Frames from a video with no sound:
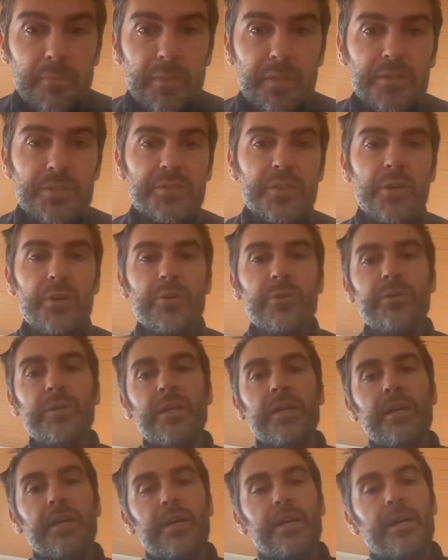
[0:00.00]
So,
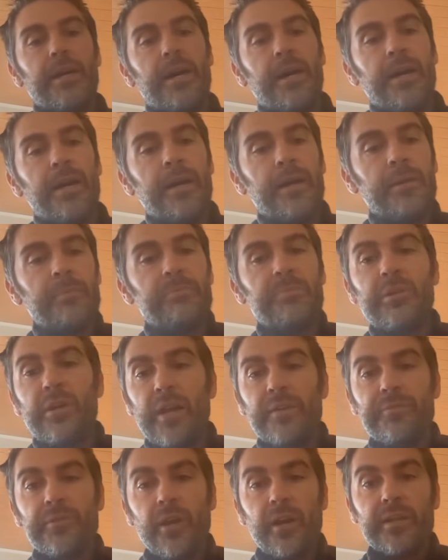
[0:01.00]

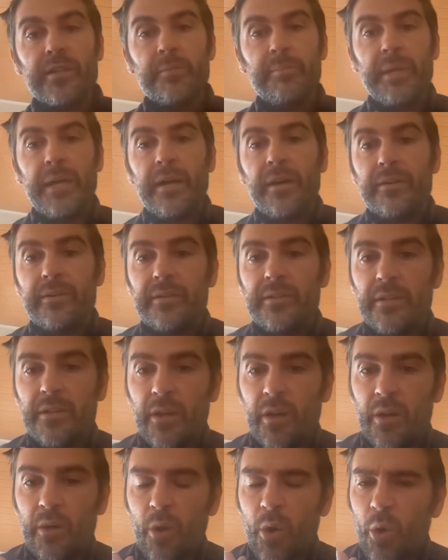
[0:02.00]
I've talked about
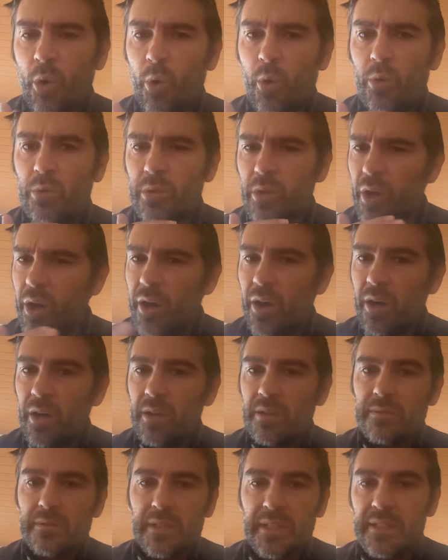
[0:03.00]
a whole
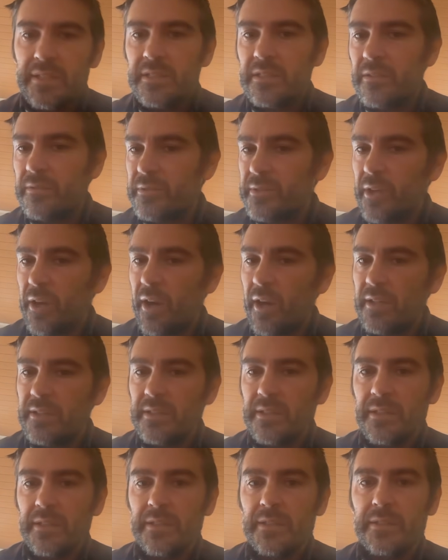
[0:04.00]
long list of
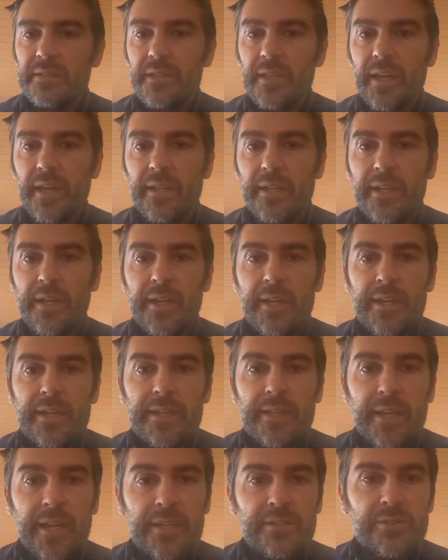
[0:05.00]
toxins that
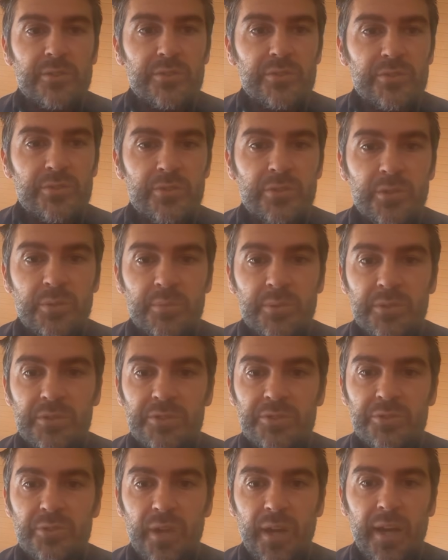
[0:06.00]
cancer tumors
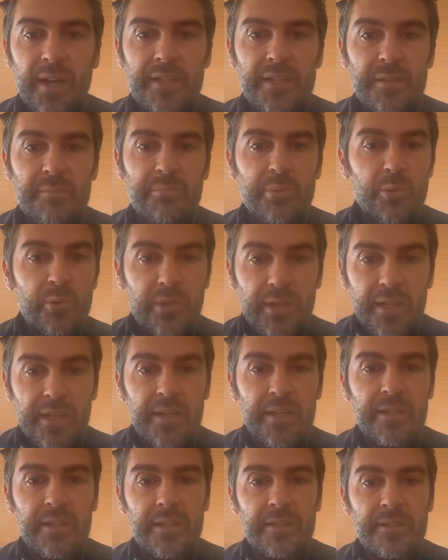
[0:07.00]
try to pull
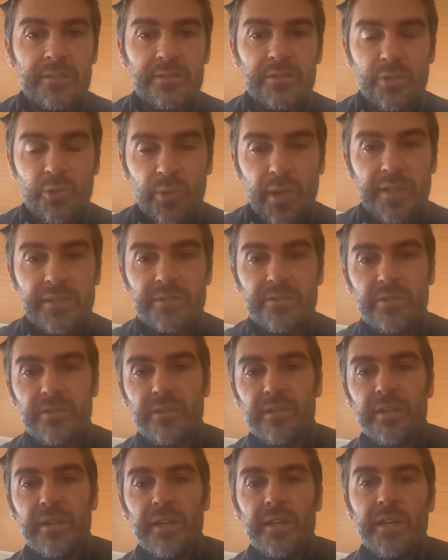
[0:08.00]
in and
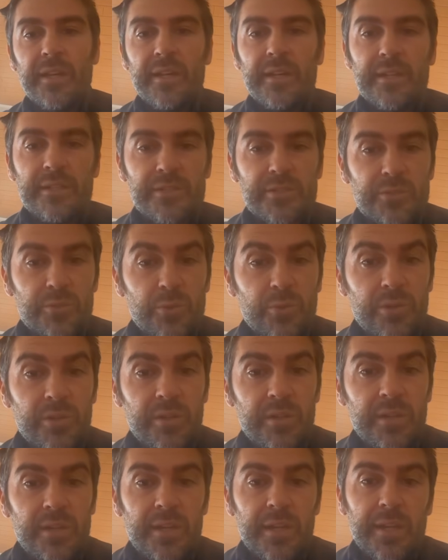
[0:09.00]
sequester and
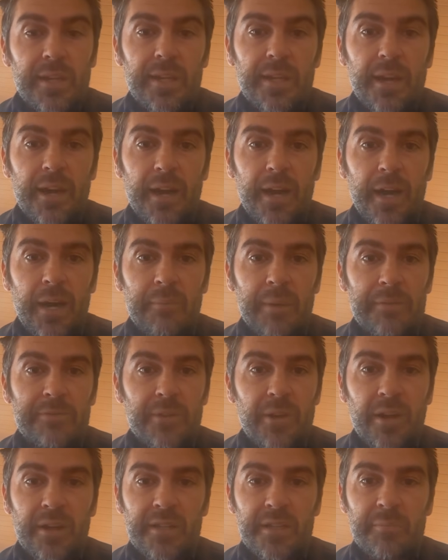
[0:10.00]
store. I've
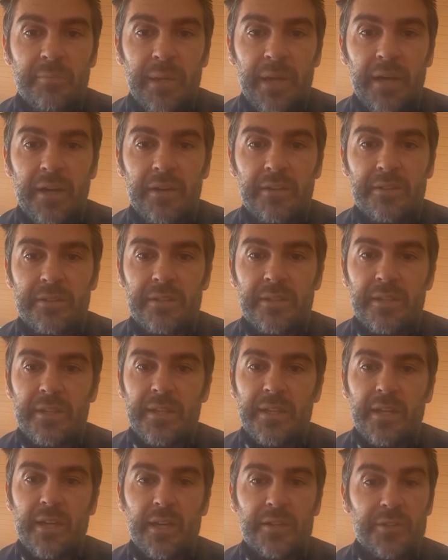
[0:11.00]
talked about
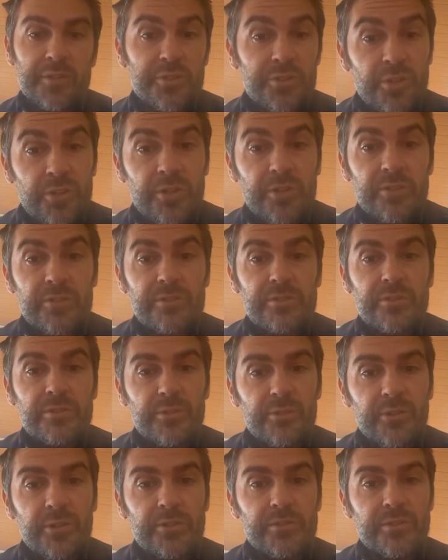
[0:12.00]
the sugars,
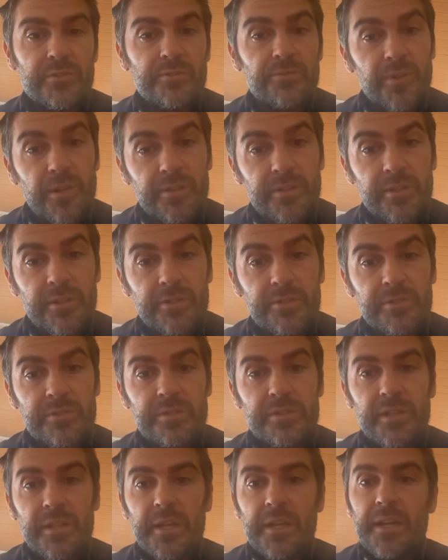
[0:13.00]
glucose and
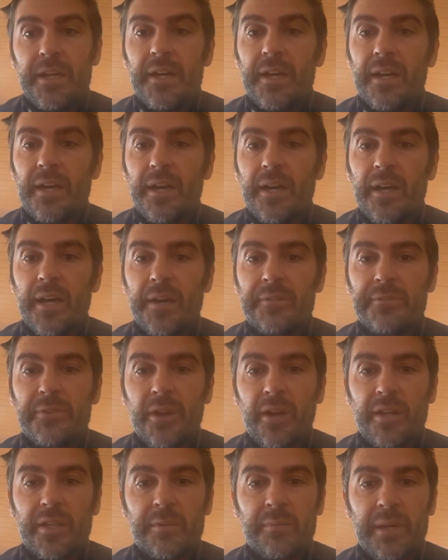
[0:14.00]
fructose. I've
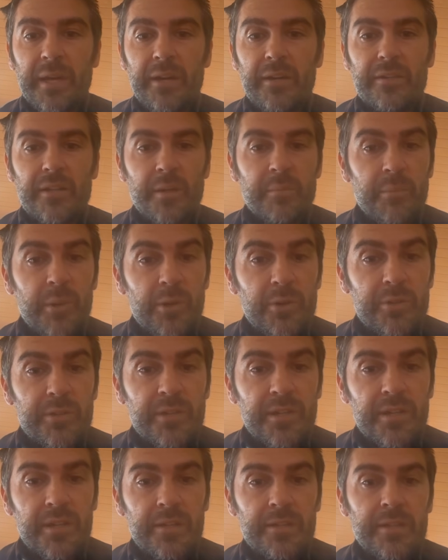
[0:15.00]
talked about
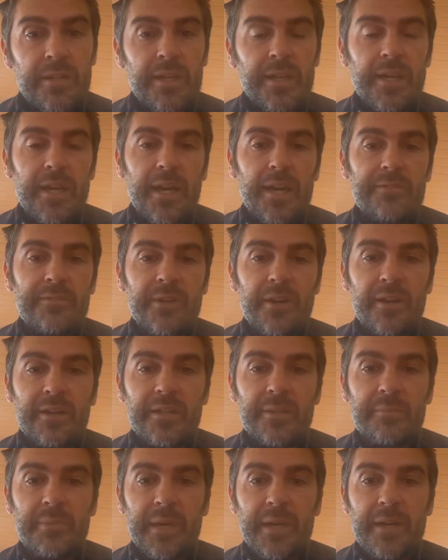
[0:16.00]
ammonia. I've talked
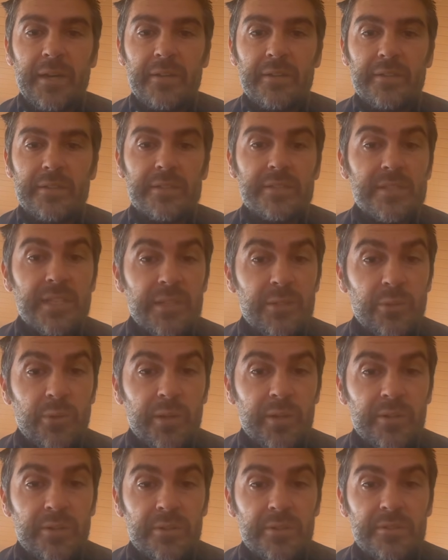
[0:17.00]
about seed
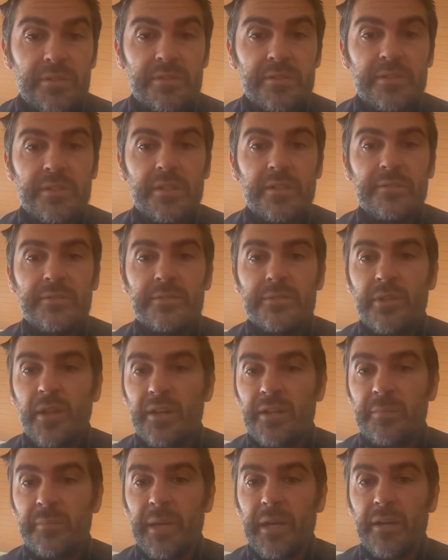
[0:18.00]
oils.
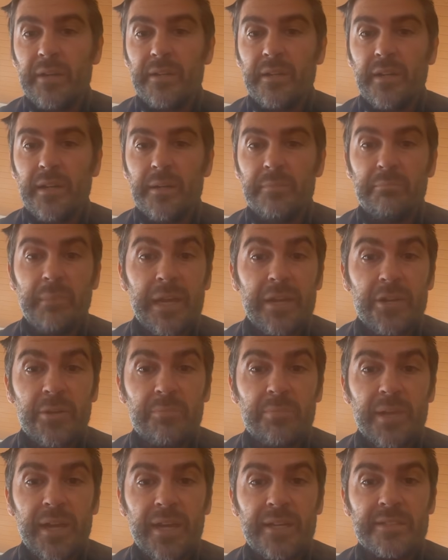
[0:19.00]
Talked about
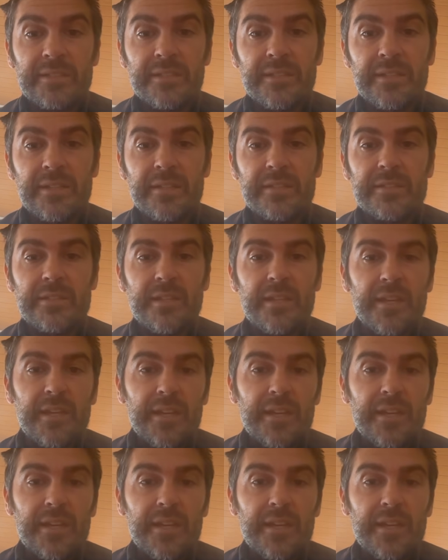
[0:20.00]
microplastics,